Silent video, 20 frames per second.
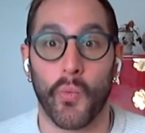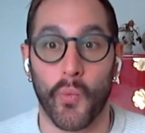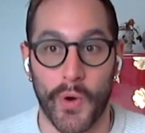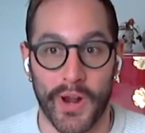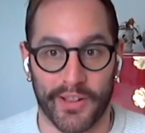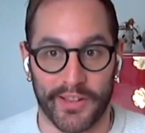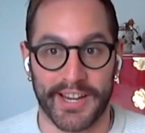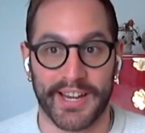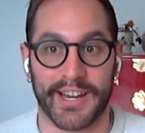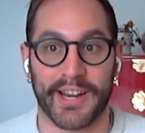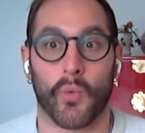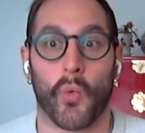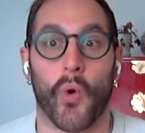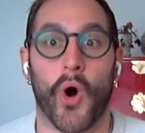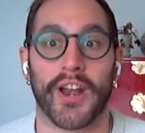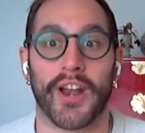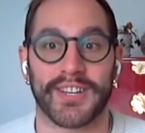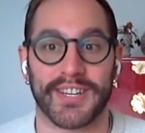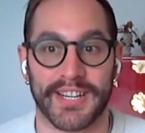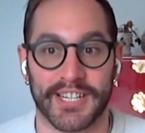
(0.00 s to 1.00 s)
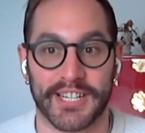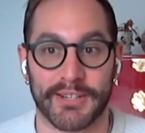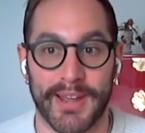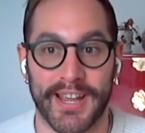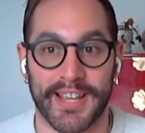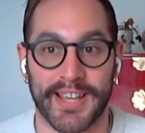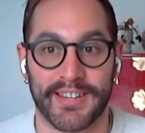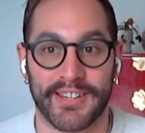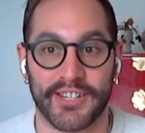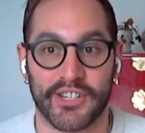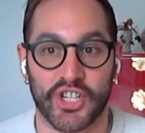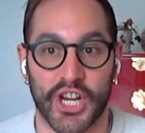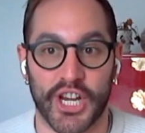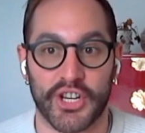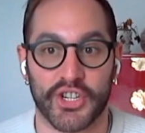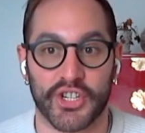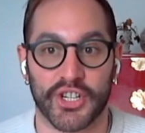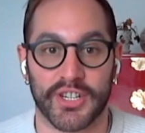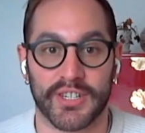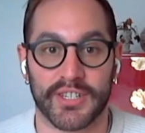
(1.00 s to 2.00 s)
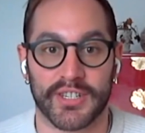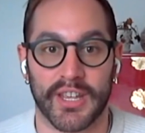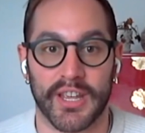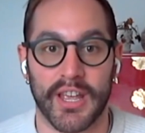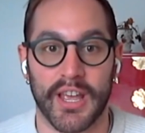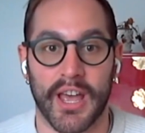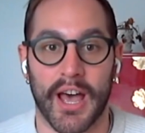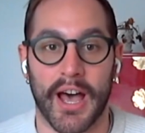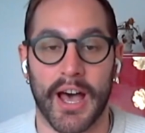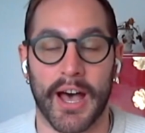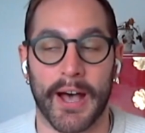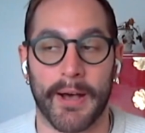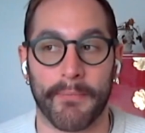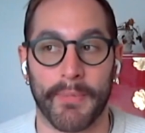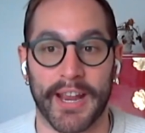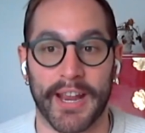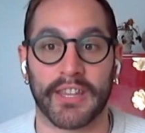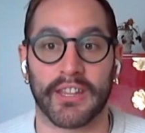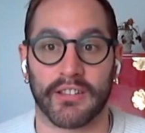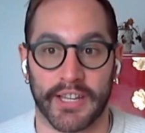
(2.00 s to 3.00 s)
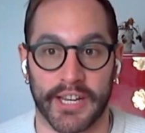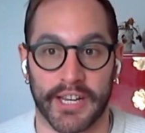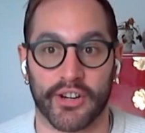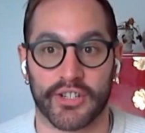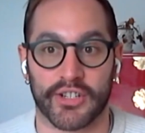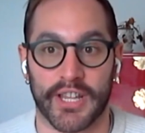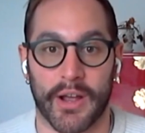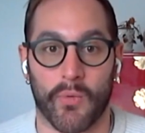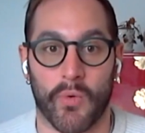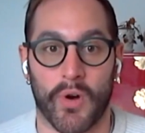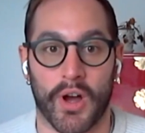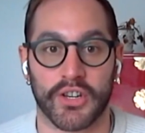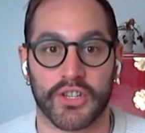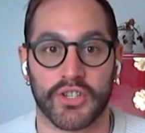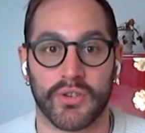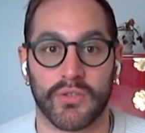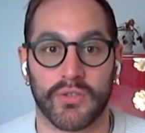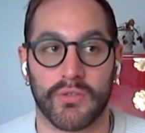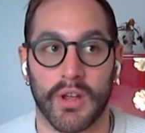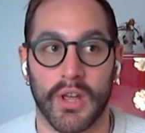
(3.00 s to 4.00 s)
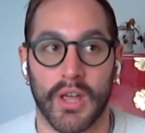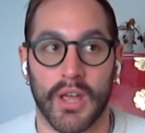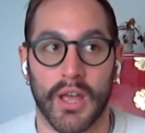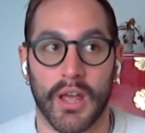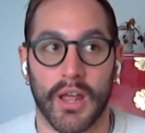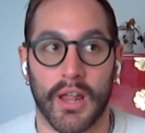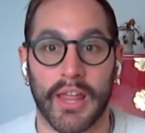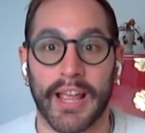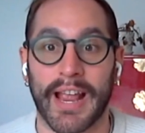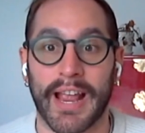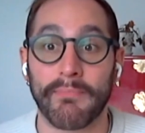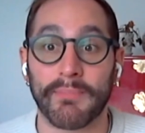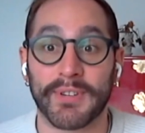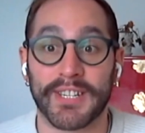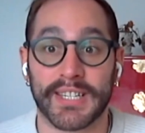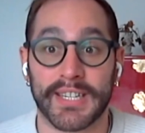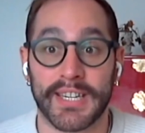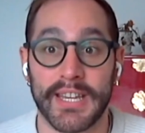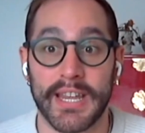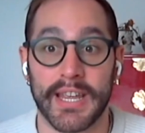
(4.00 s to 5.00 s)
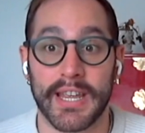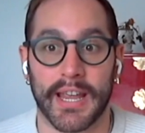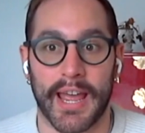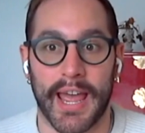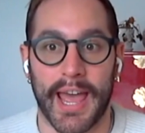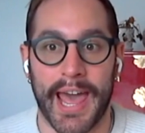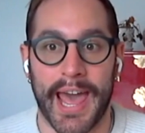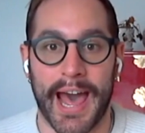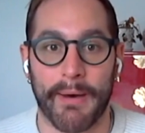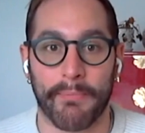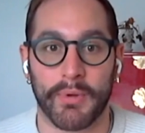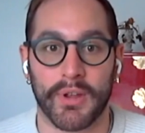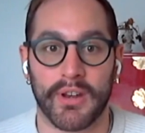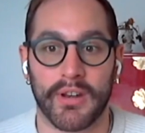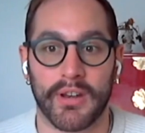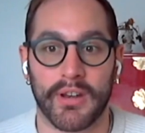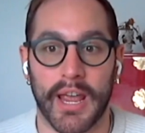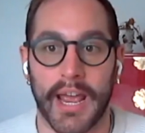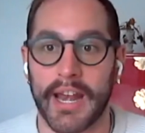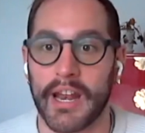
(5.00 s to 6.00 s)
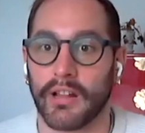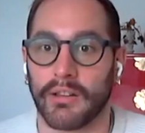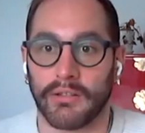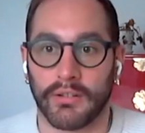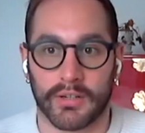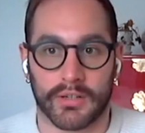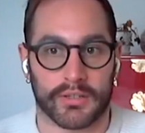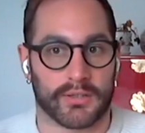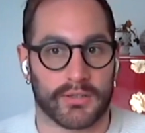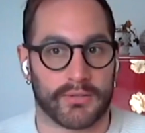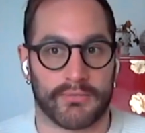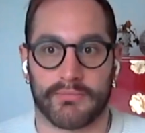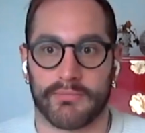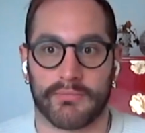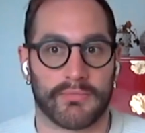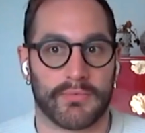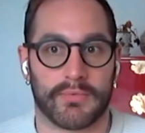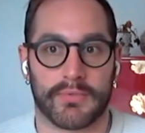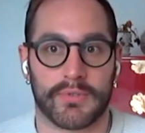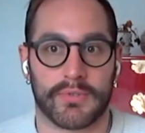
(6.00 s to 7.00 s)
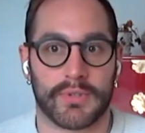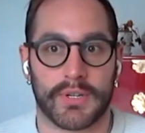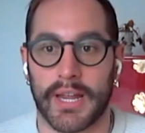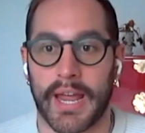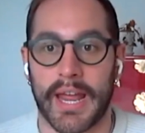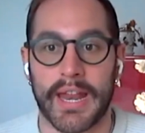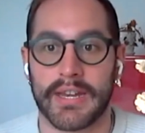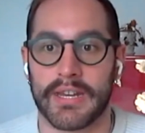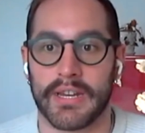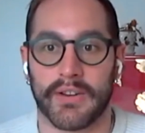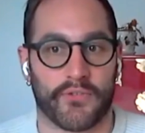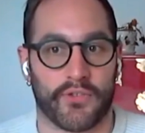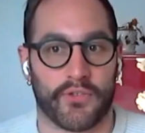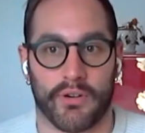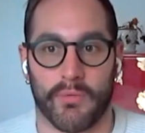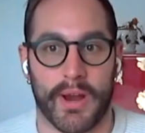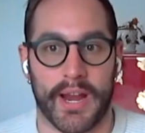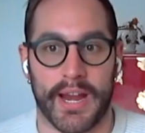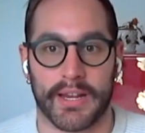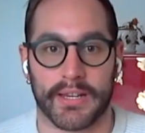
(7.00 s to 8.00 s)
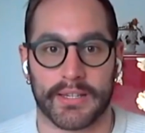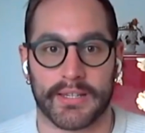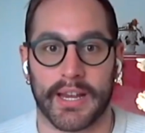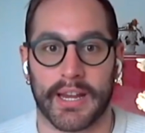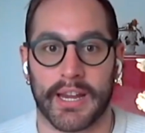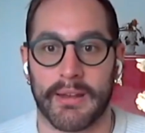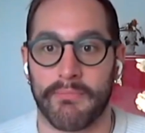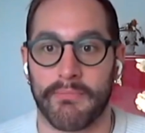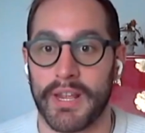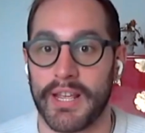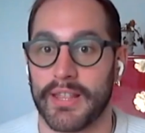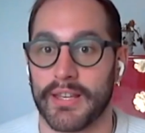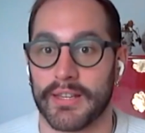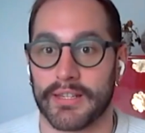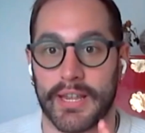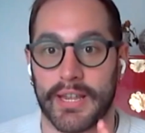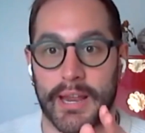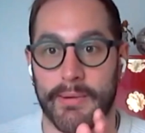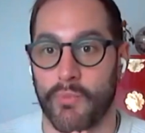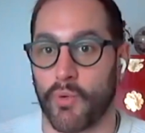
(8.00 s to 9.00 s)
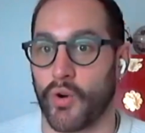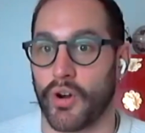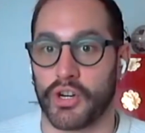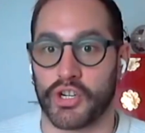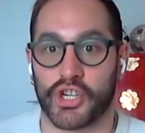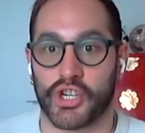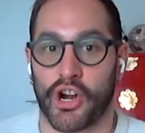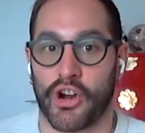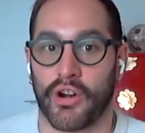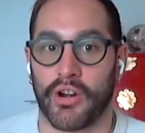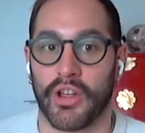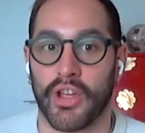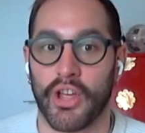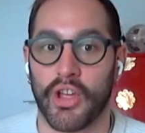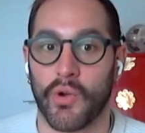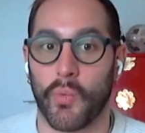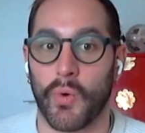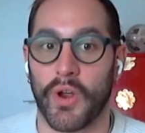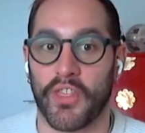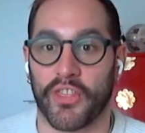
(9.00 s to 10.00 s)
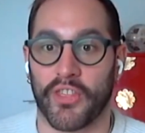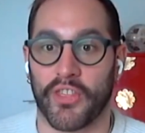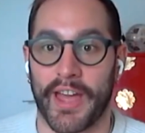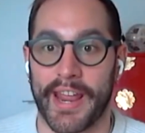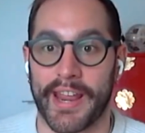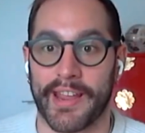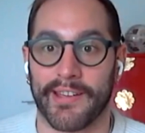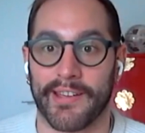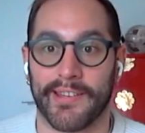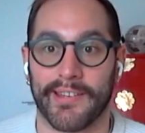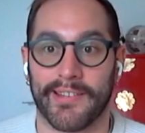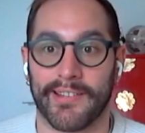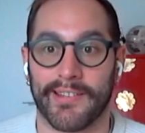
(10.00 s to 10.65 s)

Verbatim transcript: willing and wanting to make these changes, and the leaders that want to, like I'm seeing it happen, and it looks 10 different ways. It can be the same org chart with like